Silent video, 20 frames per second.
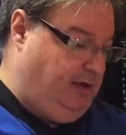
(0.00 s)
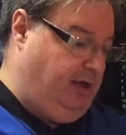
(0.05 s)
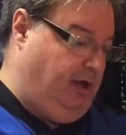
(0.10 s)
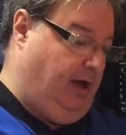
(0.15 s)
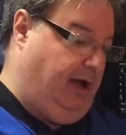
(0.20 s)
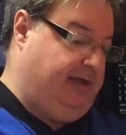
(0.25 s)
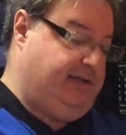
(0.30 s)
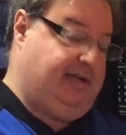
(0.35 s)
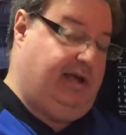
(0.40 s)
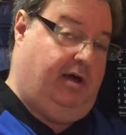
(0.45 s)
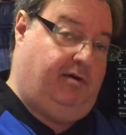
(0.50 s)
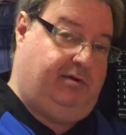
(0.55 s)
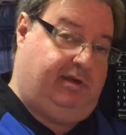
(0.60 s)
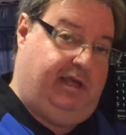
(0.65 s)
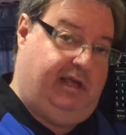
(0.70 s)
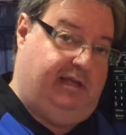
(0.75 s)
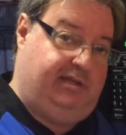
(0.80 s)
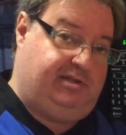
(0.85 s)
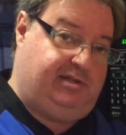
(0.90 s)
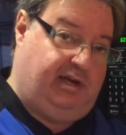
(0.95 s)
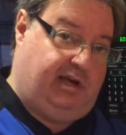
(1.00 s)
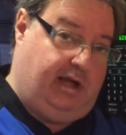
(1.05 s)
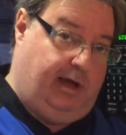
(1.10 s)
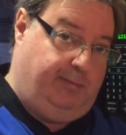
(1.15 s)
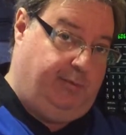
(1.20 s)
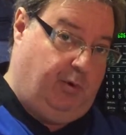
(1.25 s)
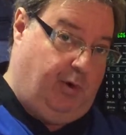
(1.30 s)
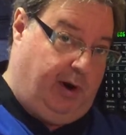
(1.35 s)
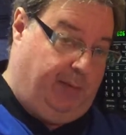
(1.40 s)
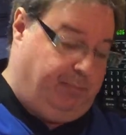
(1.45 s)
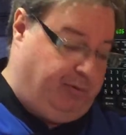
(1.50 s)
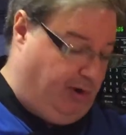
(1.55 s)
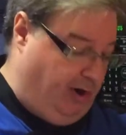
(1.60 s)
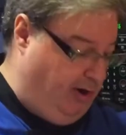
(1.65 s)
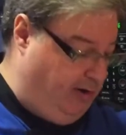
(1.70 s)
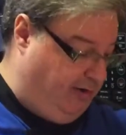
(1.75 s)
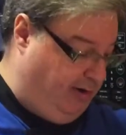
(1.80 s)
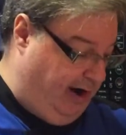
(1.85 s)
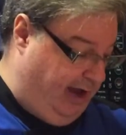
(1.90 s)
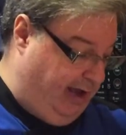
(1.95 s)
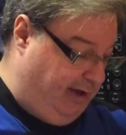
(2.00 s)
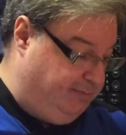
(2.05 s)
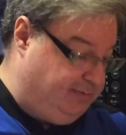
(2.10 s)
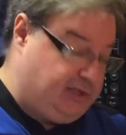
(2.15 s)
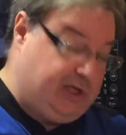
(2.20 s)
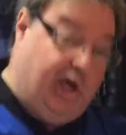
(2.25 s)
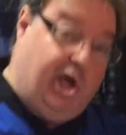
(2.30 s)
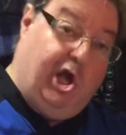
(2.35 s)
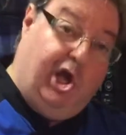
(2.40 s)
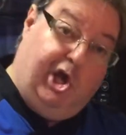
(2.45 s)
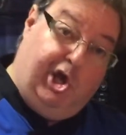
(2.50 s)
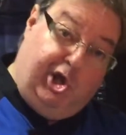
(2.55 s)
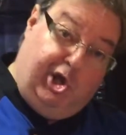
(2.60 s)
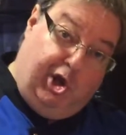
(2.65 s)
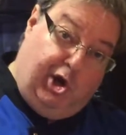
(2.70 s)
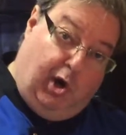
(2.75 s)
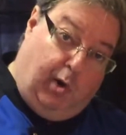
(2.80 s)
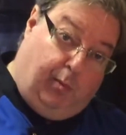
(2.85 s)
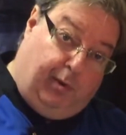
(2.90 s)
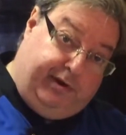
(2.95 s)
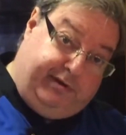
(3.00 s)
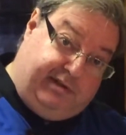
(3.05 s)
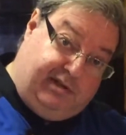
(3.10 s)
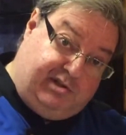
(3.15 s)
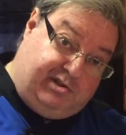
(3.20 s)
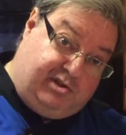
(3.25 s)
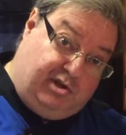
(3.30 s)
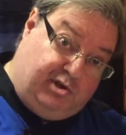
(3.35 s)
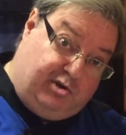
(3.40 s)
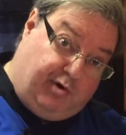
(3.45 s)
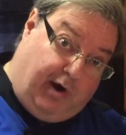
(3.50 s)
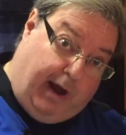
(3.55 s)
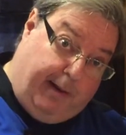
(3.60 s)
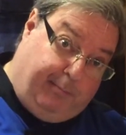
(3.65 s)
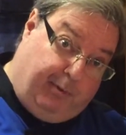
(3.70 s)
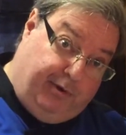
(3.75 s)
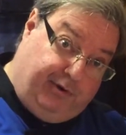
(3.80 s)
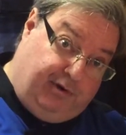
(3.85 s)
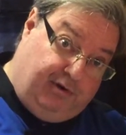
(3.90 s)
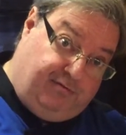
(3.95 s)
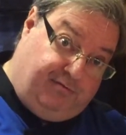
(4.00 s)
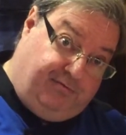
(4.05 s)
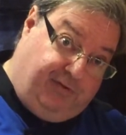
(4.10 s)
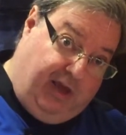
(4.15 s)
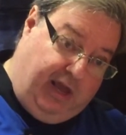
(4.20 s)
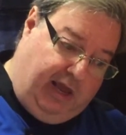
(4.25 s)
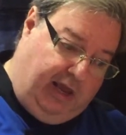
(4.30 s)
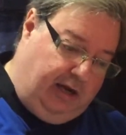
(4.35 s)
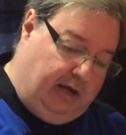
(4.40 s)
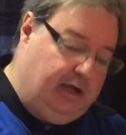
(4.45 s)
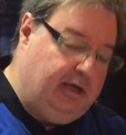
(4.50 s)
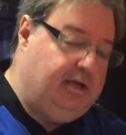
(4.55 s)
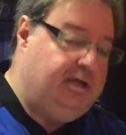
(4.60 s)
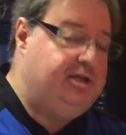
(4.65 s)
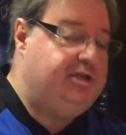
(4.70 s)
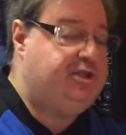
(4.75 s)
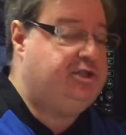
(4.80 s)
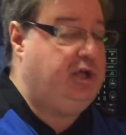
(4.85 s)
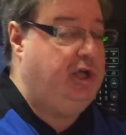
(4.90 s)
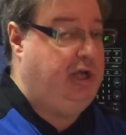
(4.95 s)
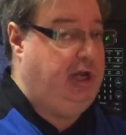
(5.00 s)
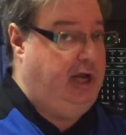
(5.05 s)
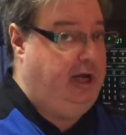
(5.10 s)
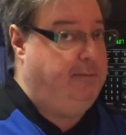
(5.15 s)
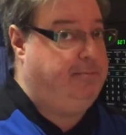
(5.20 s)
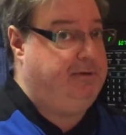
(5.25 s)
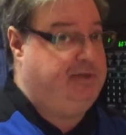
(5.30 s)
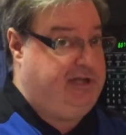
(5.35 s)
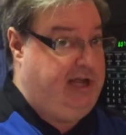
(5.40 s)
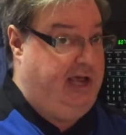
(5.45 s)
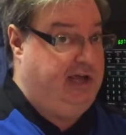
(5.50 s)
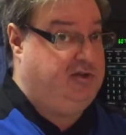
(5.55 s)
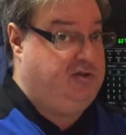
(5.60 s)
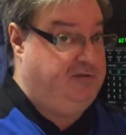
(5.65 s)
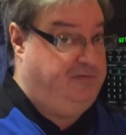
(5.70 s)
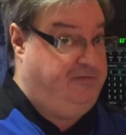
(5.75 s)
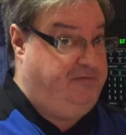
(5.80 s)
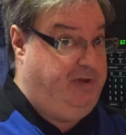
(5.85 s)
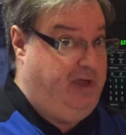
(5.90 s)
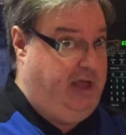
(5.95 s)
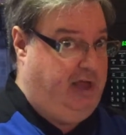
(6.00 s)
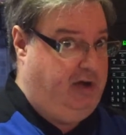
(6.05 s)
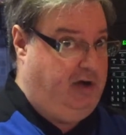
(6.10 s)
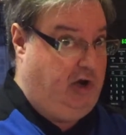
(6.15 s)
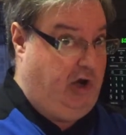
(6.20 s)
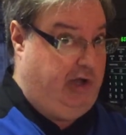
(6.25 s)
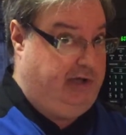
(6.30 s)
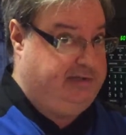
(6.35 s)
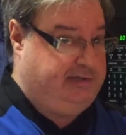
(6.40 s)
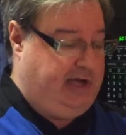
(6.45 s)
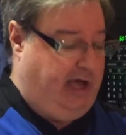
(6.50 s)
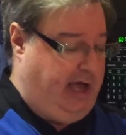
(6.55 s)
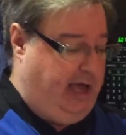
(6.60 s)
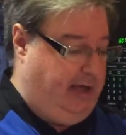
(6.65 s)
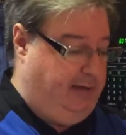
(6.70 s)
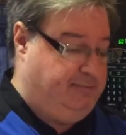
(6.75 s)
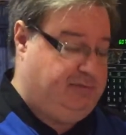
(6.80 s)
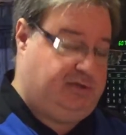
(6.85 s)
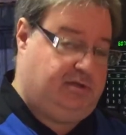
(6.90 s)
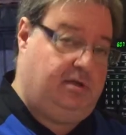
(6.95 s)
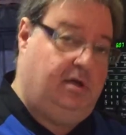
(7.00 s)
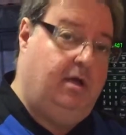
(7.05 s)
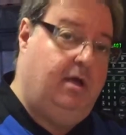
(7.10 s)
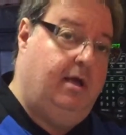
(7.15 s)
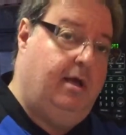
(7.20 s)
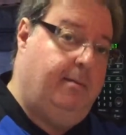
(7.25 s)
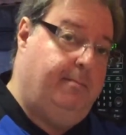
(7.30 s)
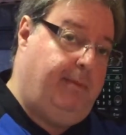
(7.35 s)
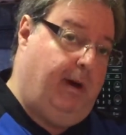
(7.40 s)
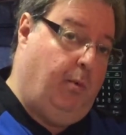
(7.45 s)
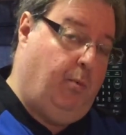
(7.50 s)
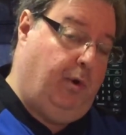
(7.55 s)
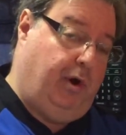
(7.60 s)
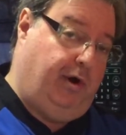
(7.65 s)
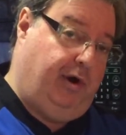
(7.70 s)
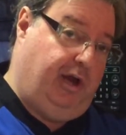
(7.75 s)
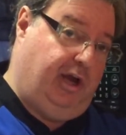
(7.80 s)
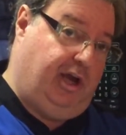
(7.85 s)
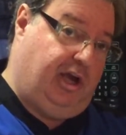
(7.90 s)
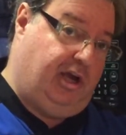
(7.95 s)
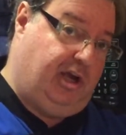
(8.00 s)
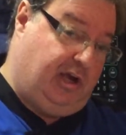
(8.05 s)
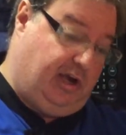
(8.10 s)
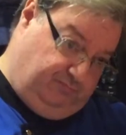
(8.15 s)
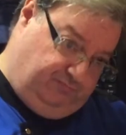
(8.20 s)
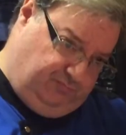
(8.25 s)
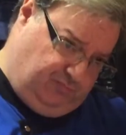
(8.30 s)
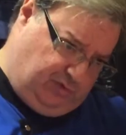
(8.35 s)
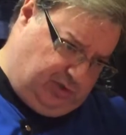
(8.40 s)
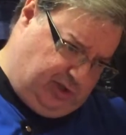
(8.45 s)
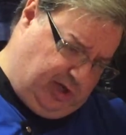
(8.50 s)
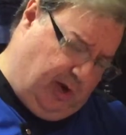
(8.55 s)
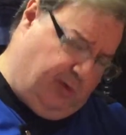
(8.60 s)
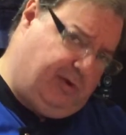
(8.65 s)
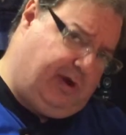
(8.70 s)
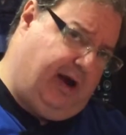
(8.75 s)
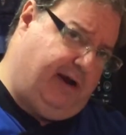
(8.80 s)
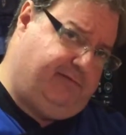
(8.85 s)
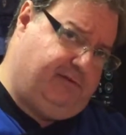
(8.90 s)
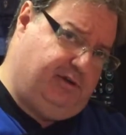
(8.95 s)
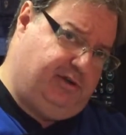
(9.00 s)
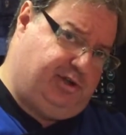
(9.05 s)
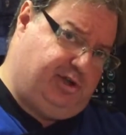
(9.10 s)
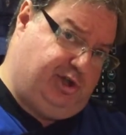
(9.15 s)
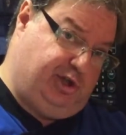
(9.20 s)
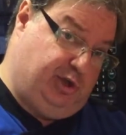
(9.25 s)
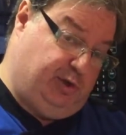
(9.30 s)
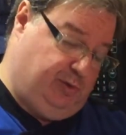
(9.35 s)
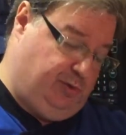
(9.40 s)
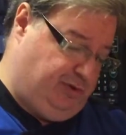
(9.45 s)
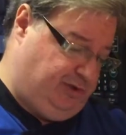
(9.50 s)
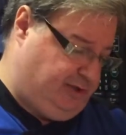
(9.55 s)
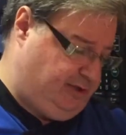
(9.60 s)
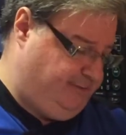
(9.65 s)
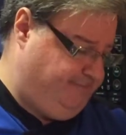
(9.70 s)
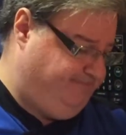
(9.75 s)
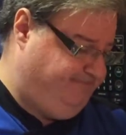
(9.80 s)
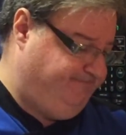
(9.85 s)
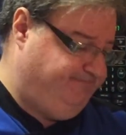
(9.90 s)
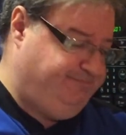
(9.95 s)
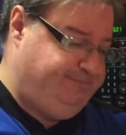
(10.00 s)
I tell kids that come to our programs, you don't want this to drop on your feet, so you need to protect your feet at all times by wearing toe-covered shoes.